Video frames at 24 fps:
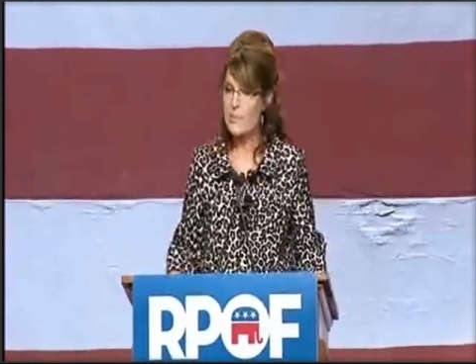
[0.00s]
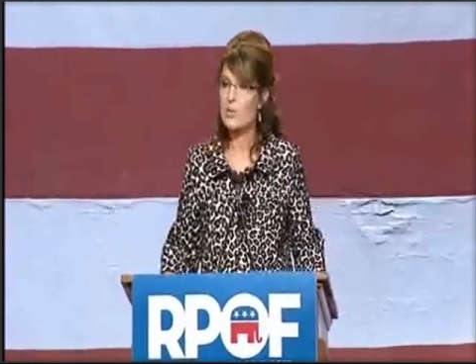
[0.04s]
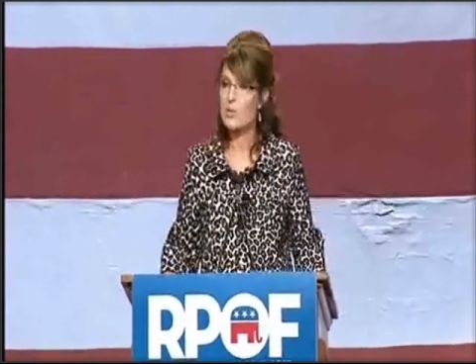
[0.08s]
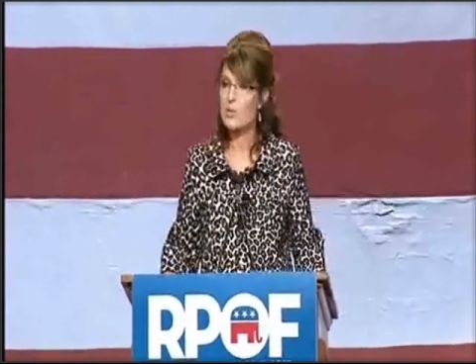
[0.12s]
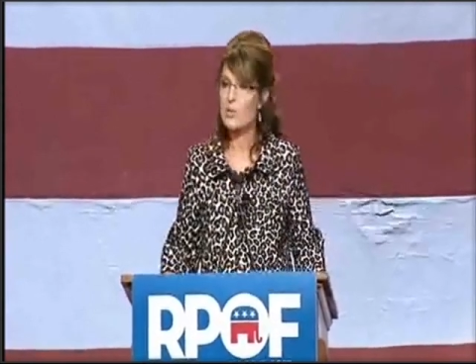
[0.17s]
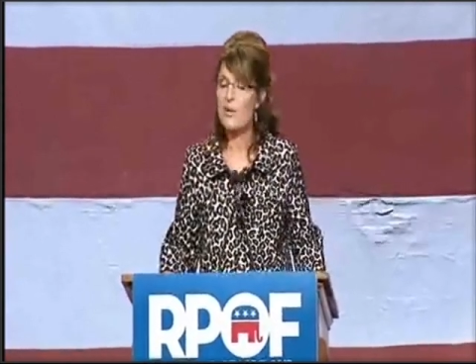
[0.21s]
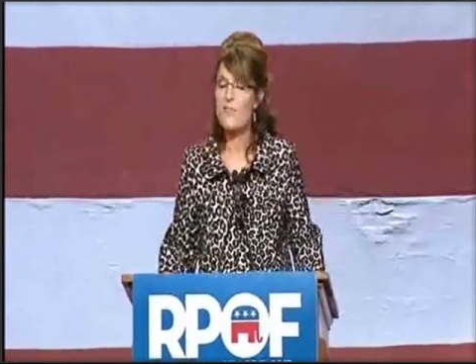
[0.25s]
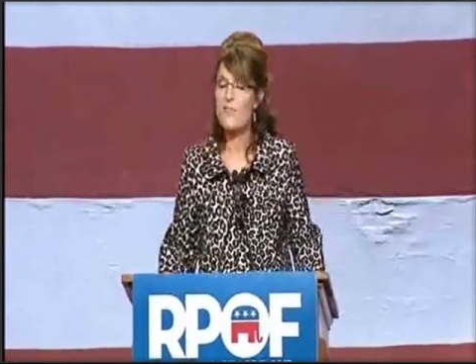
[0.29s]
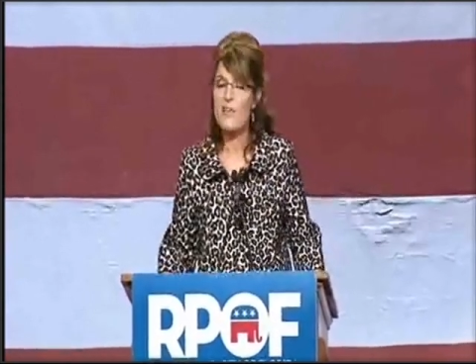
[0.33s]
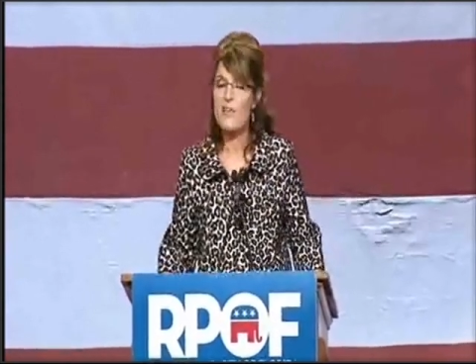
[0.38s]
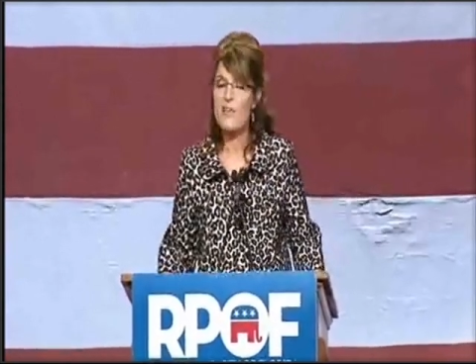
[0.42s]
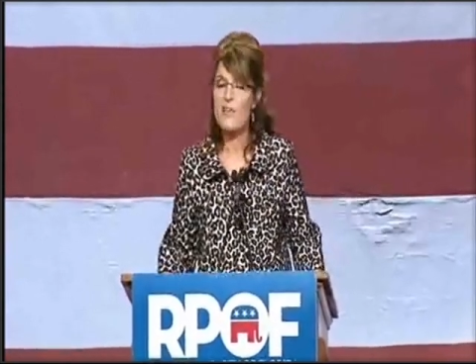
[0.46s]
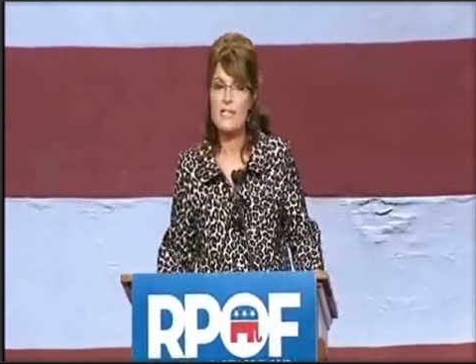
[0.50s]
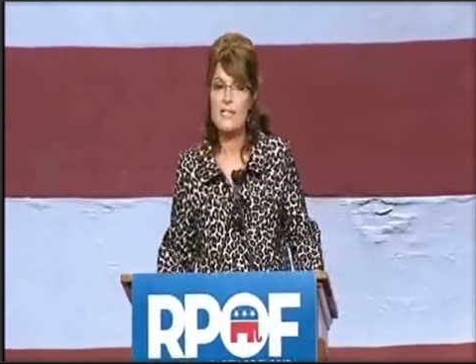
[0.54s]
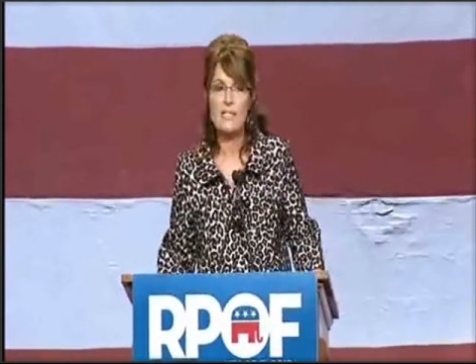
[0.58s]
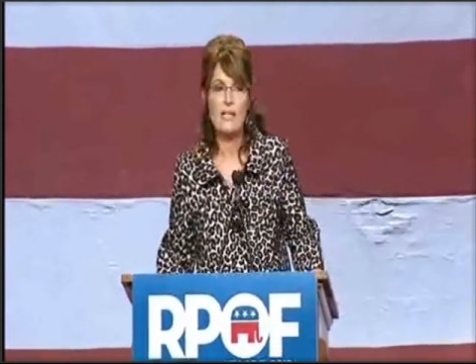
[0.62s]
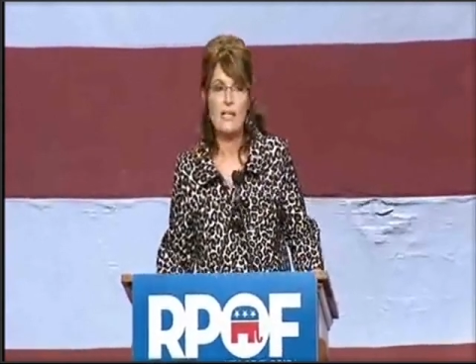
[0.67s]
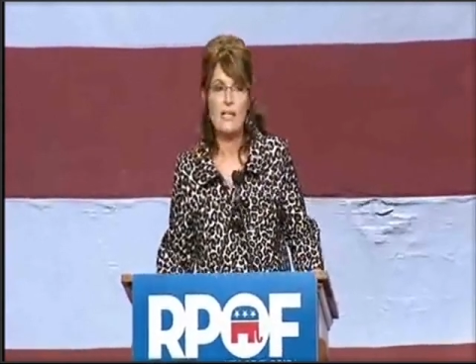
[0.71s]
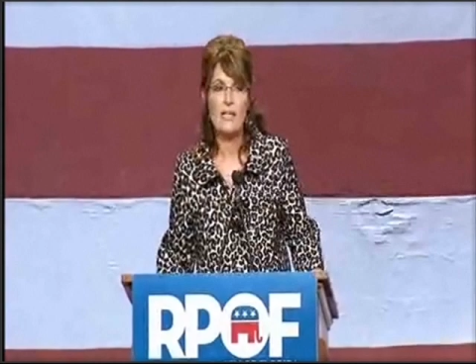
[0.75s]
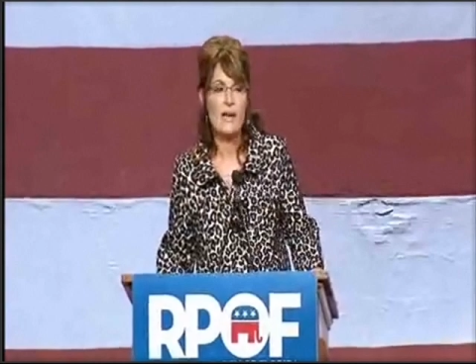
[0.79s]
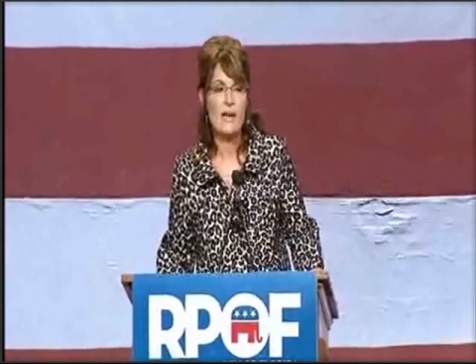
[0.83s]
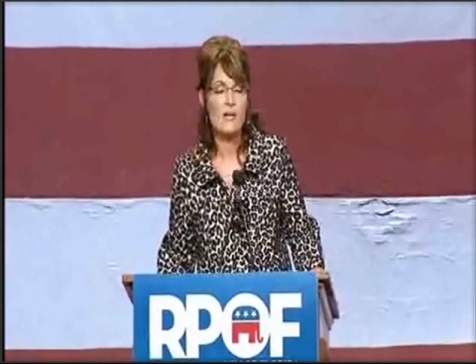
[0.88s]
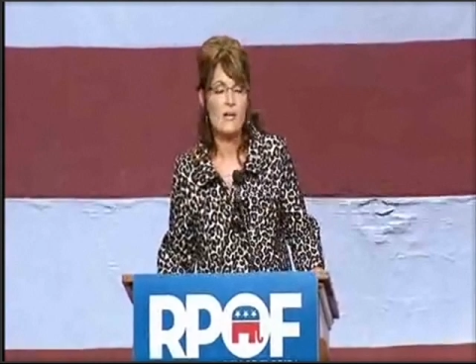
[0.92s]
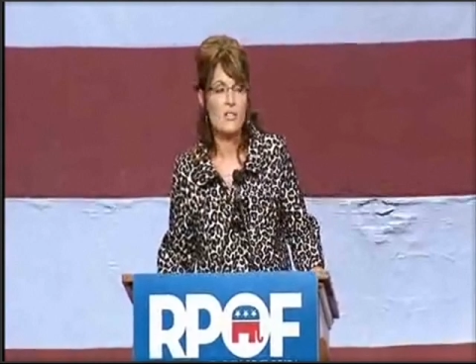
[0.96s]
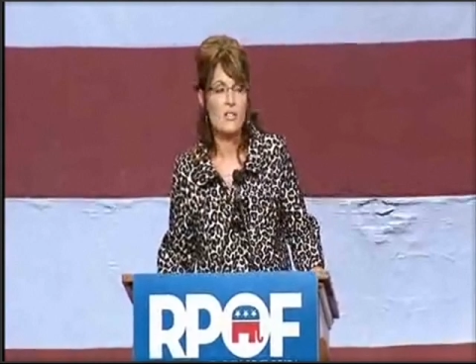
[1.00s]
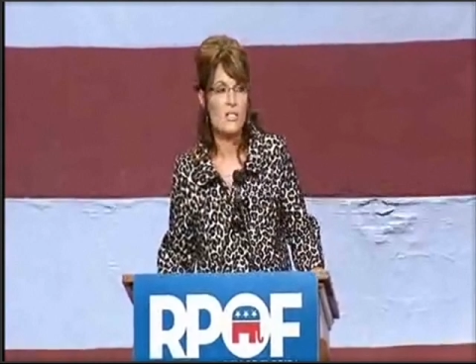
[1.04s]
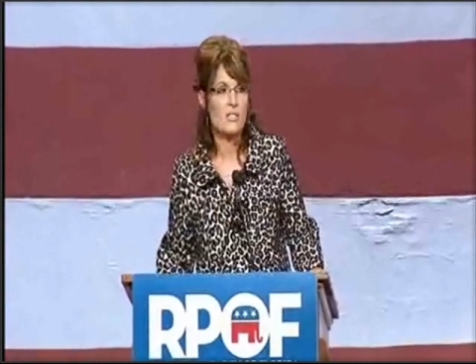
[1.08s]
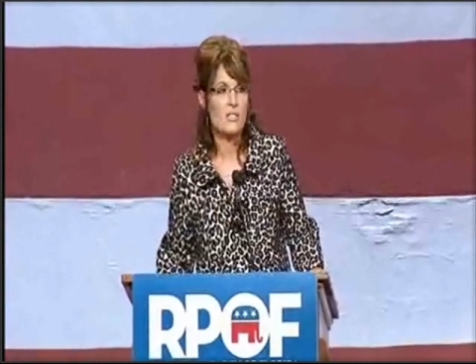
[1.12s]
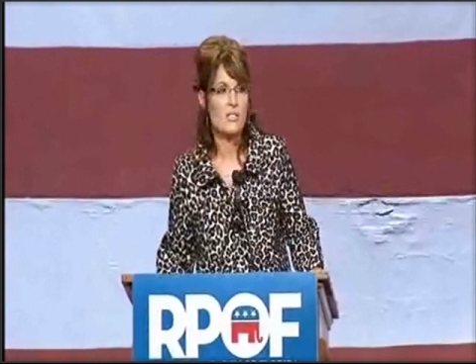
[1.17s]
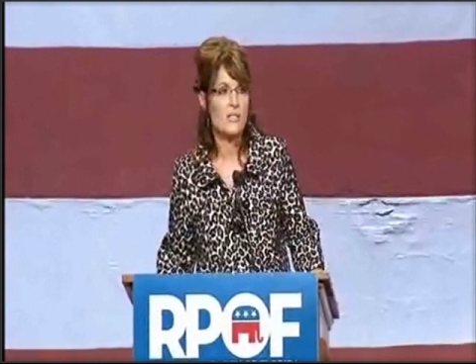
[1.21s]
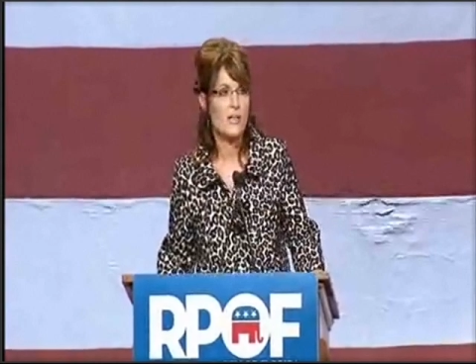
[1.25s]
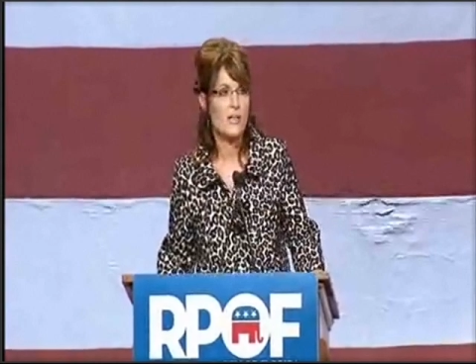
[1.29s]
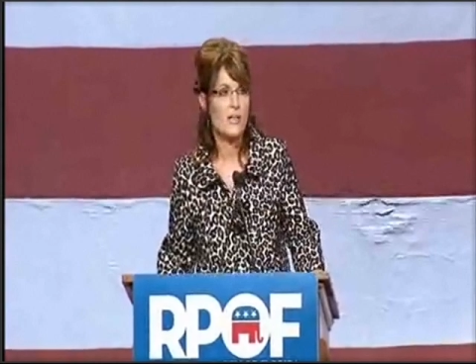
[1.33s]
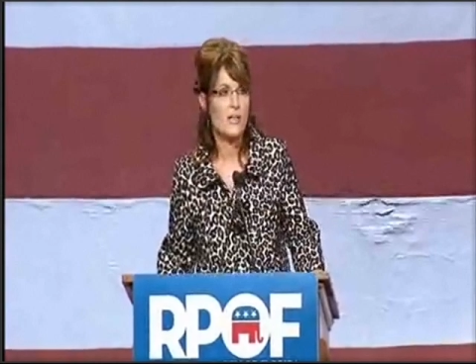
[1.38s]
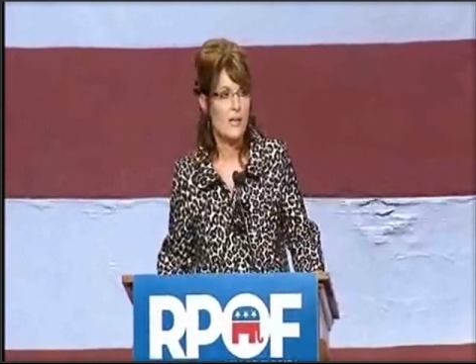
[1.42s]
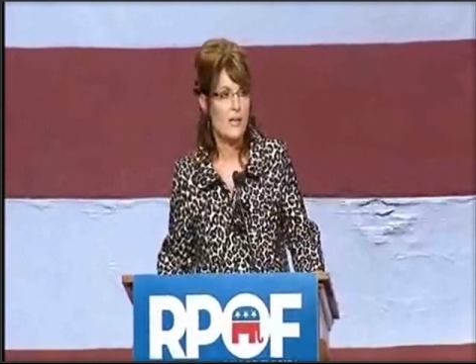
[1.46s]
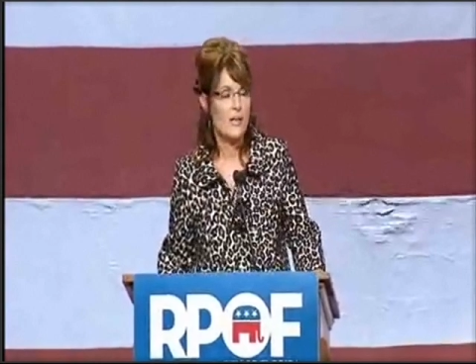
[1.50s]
that we face today are just